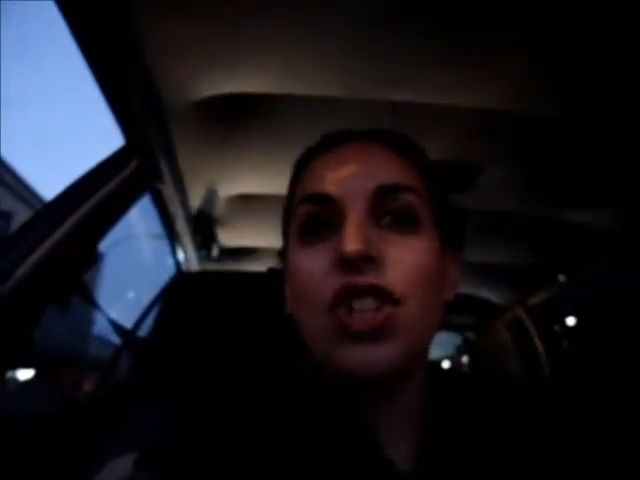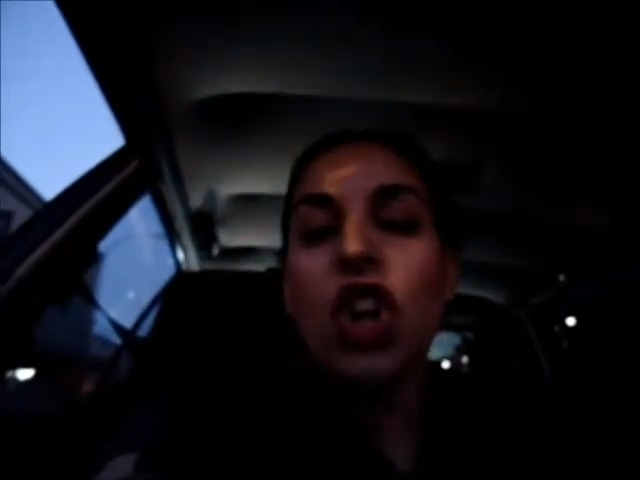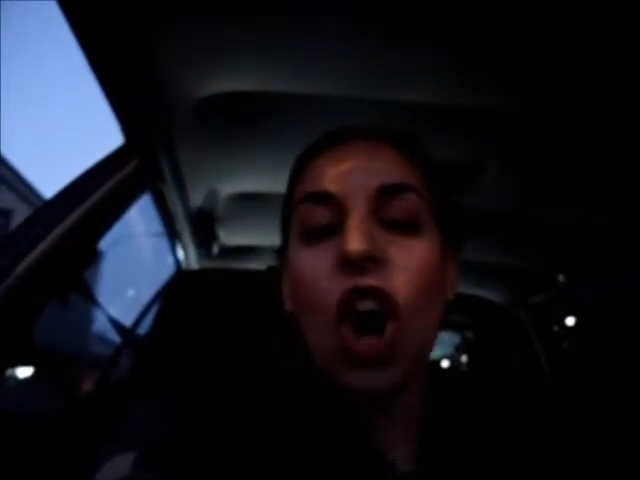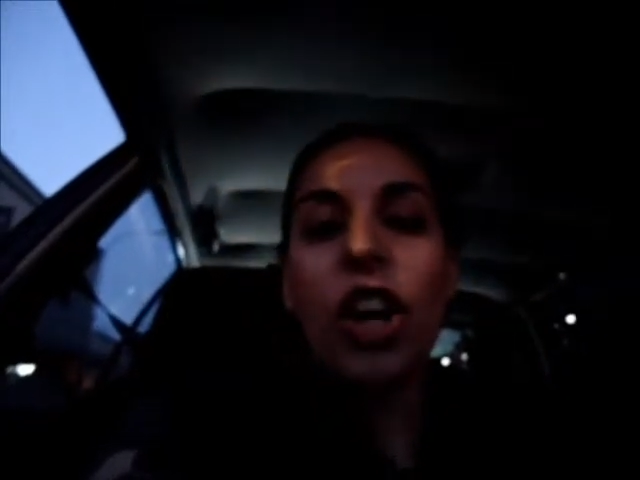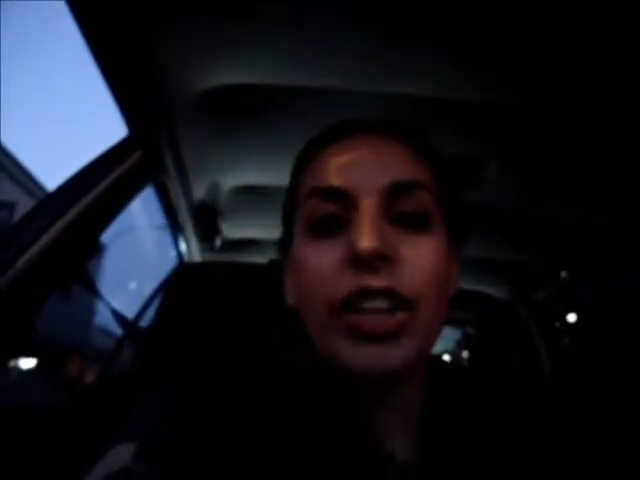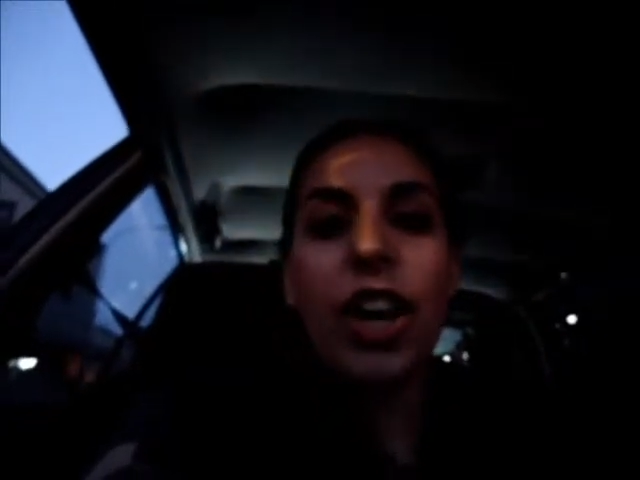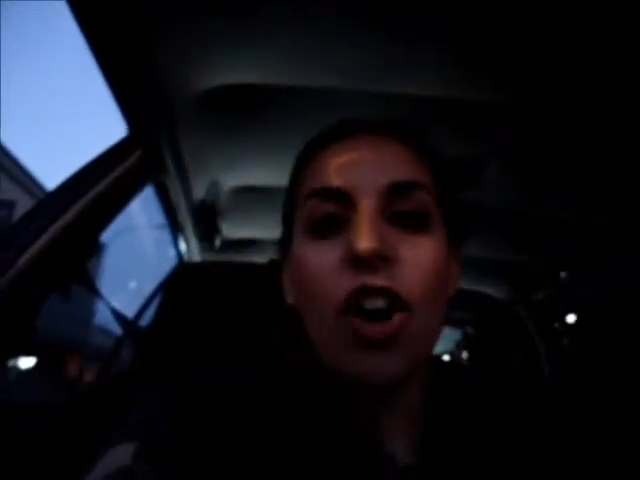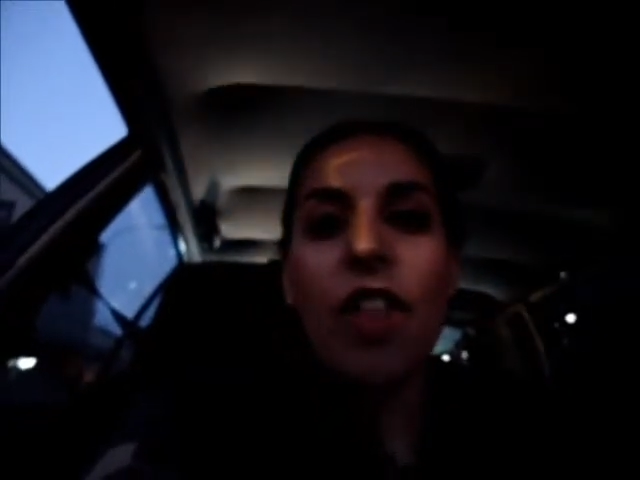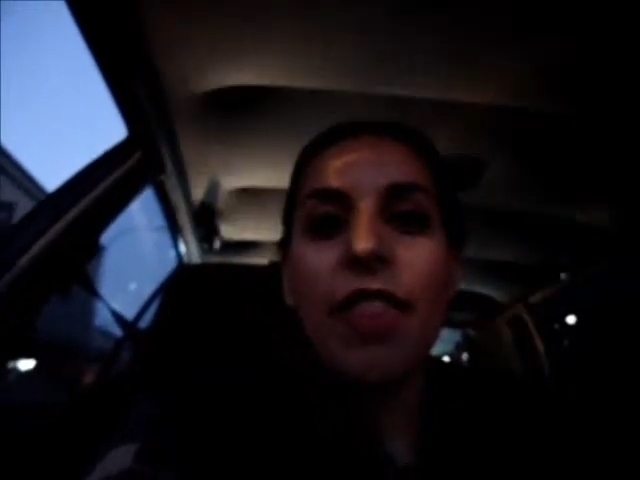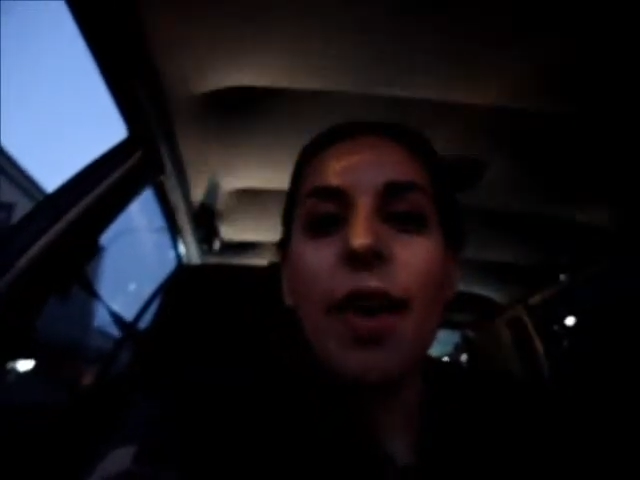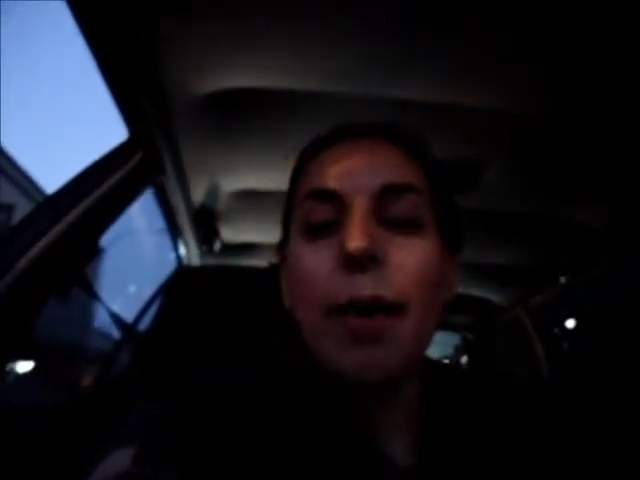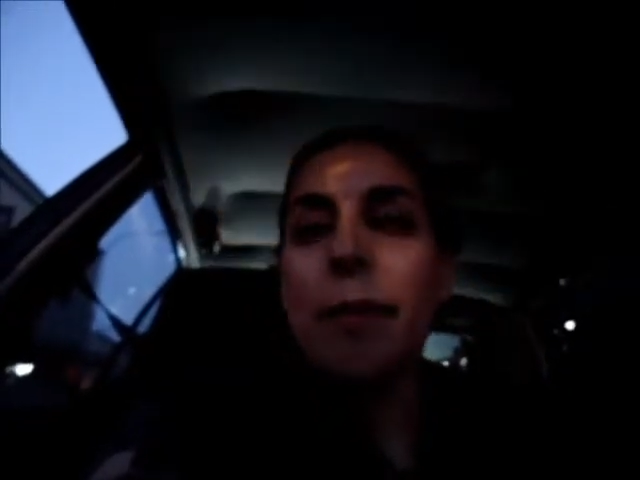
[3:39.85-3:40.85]
chocolate
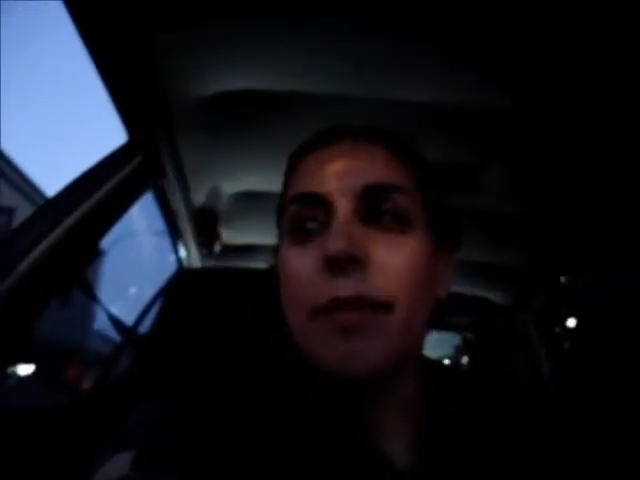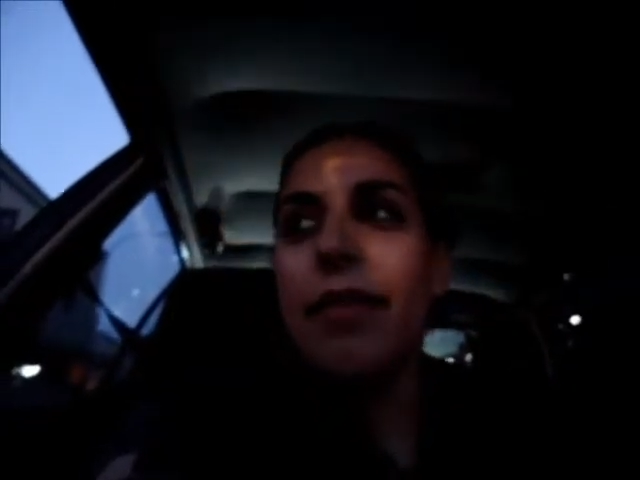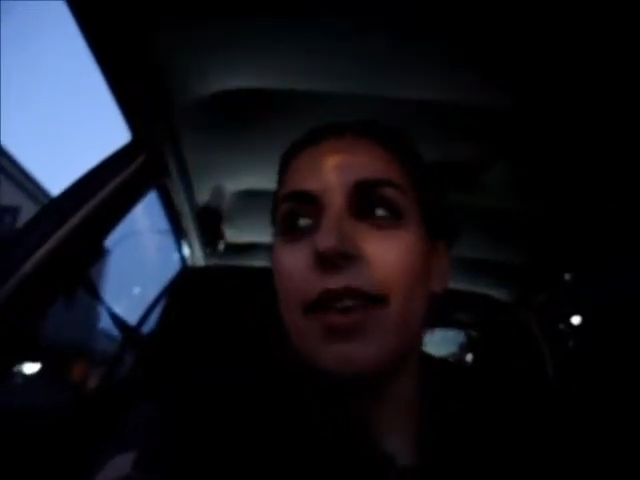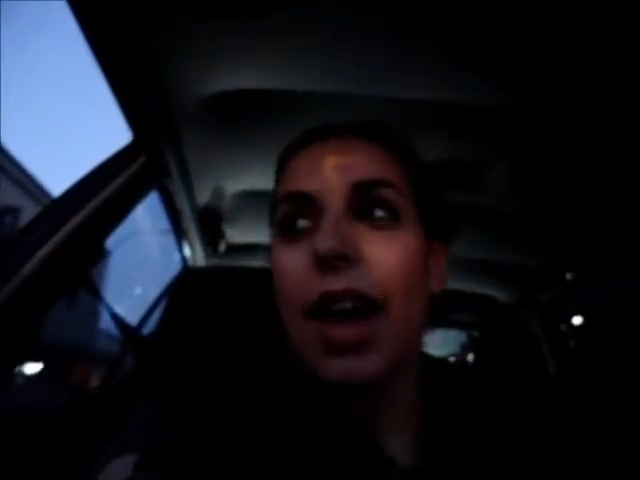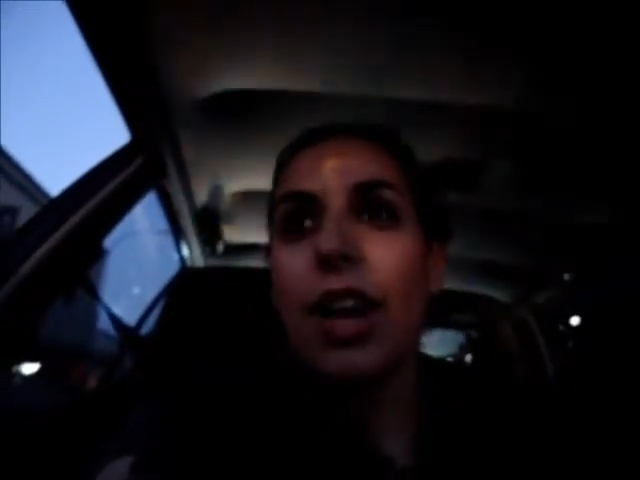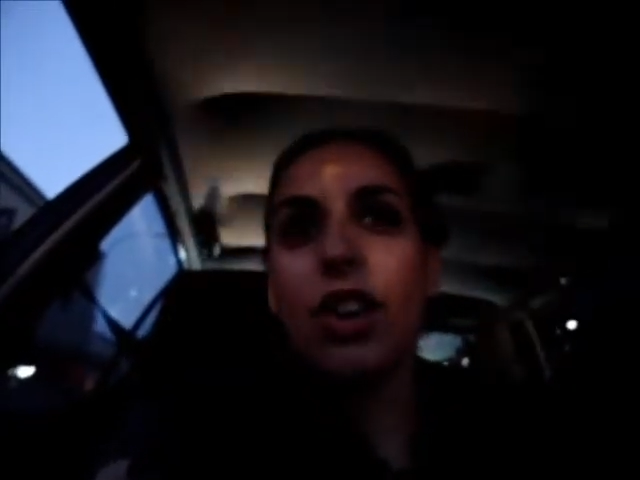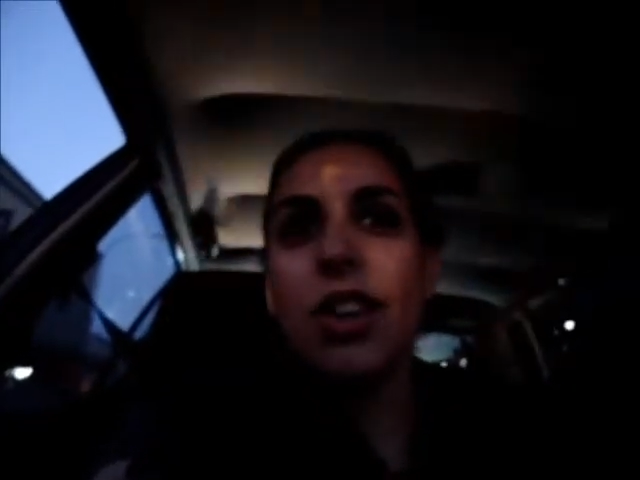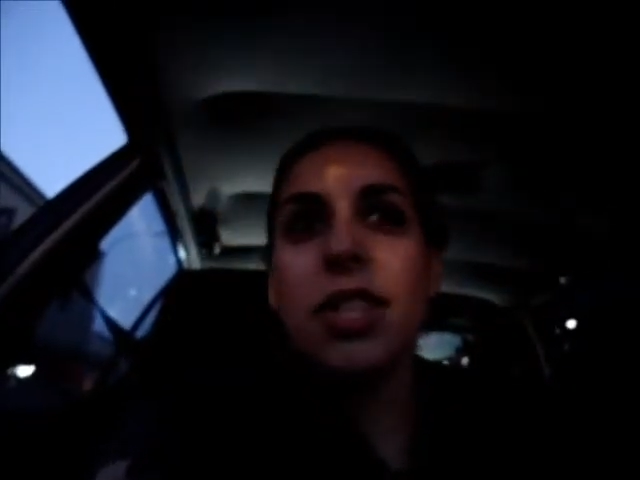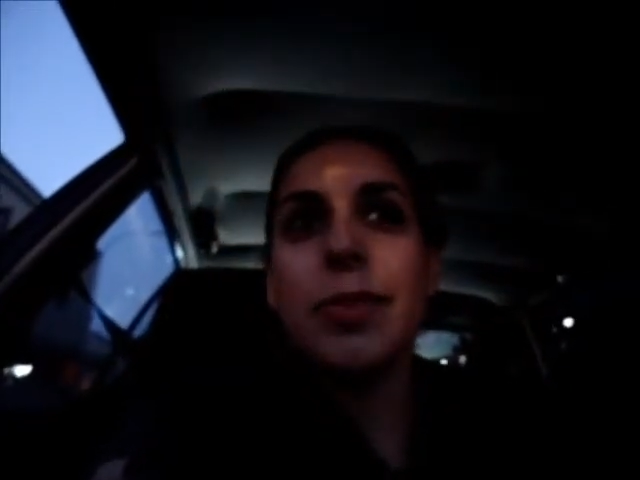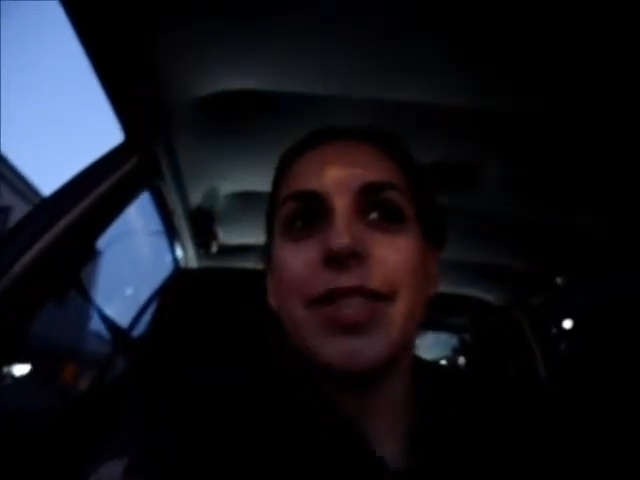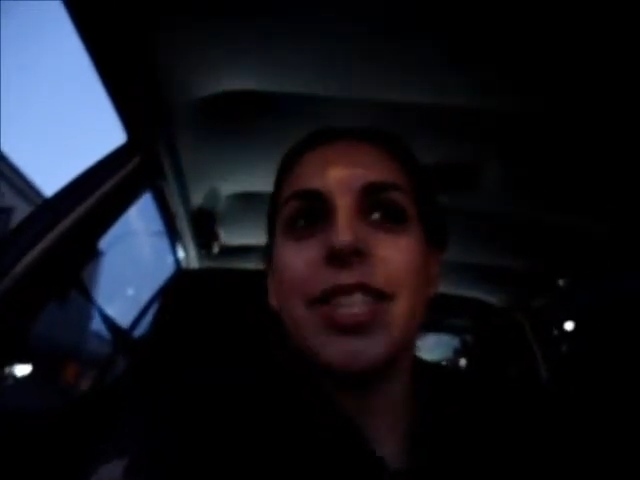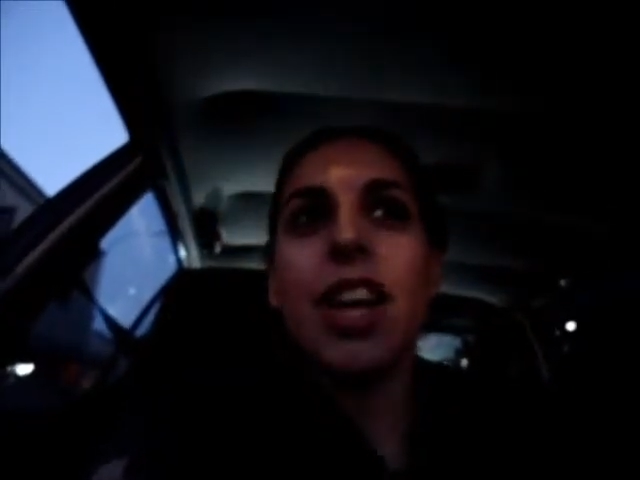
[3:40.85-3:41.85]
on them at
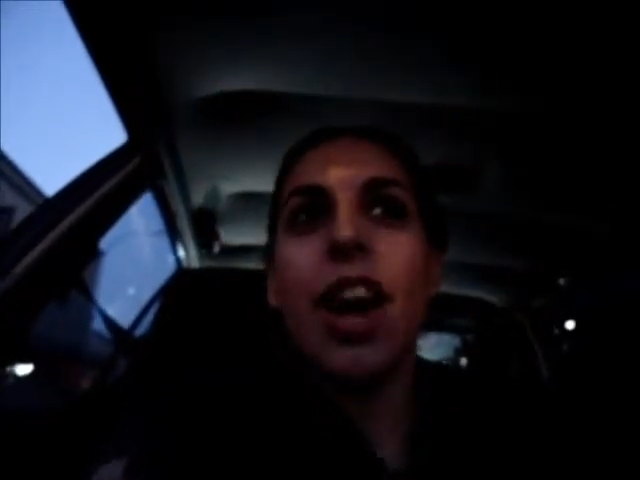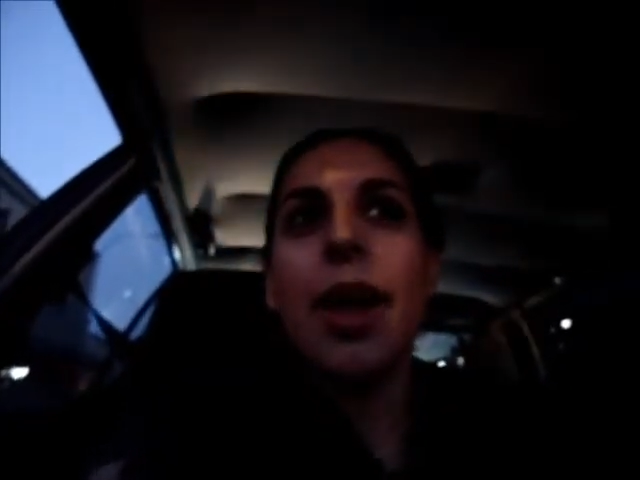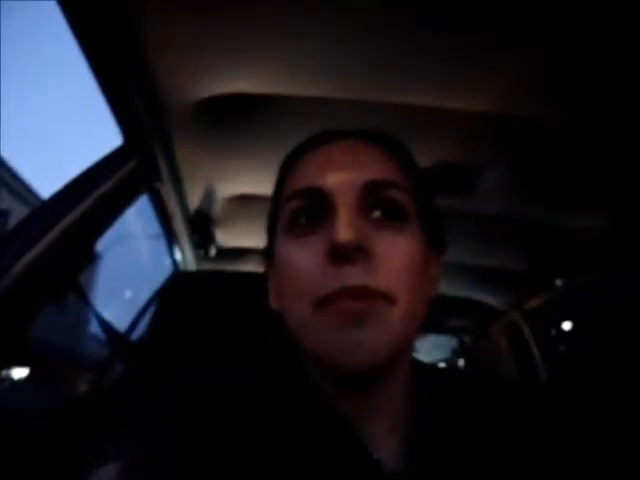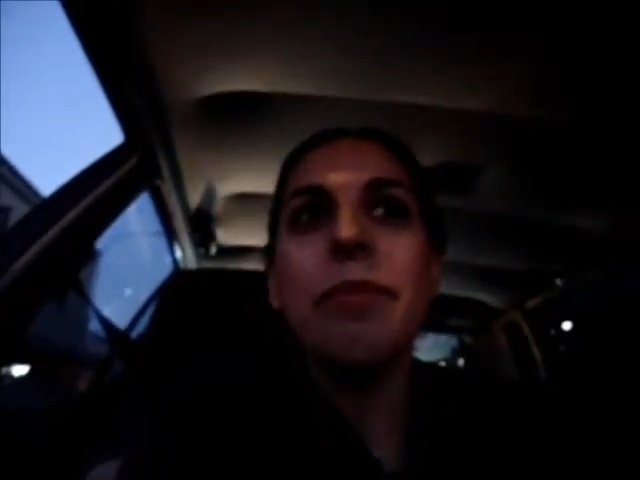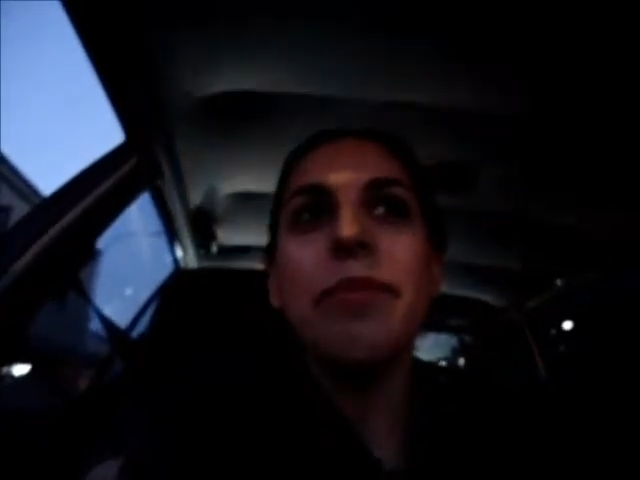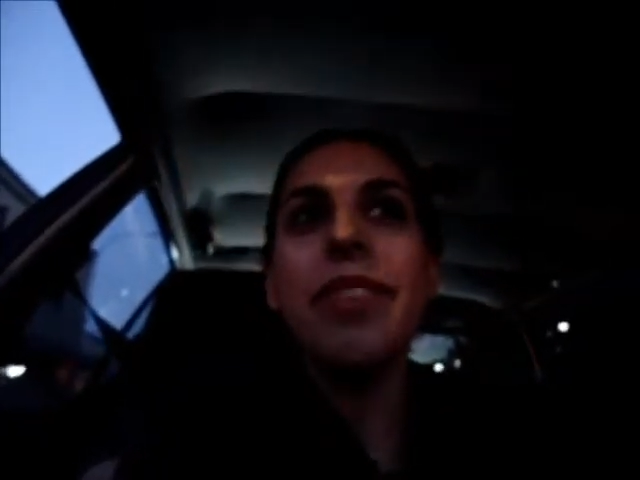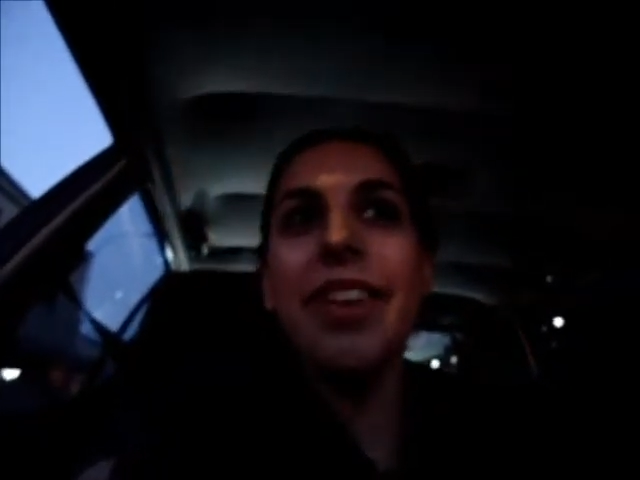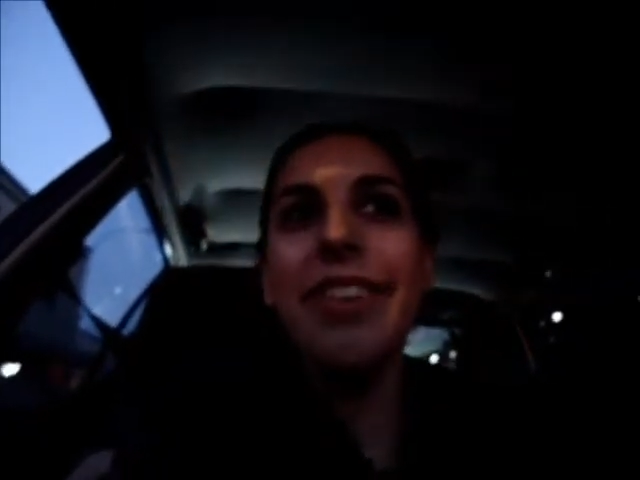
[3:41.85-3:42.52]
Christmas time.